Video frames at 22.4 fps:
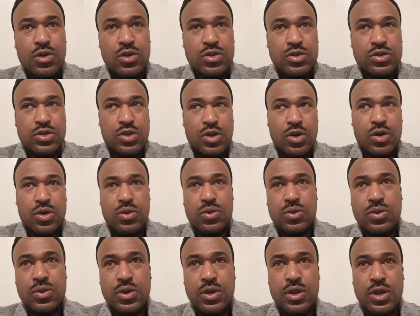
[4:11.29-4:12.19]
So
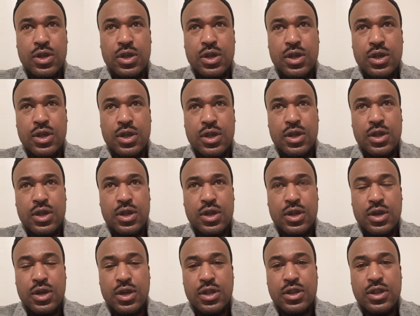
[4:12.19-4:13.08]

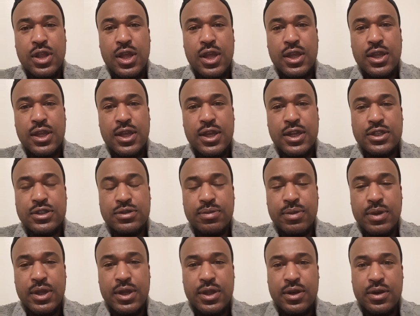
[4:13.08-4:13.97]
the thing is,
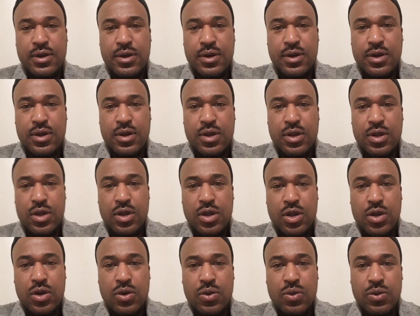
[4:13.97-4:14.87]
man,
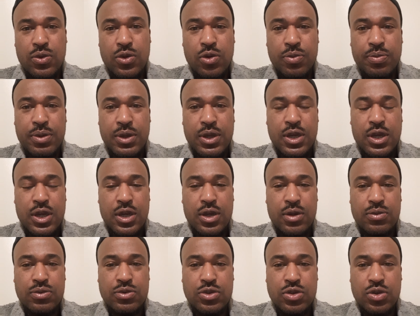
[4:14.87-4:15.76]
when you
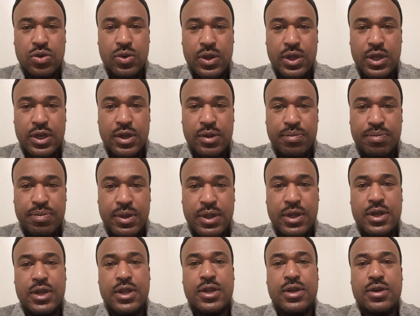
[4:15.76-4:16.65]
become too
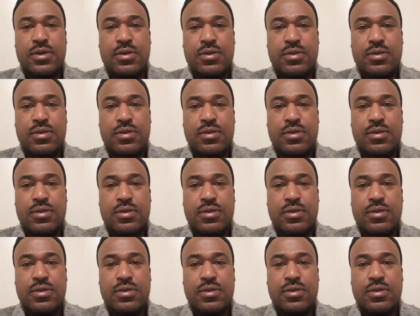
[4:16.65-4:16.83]
independent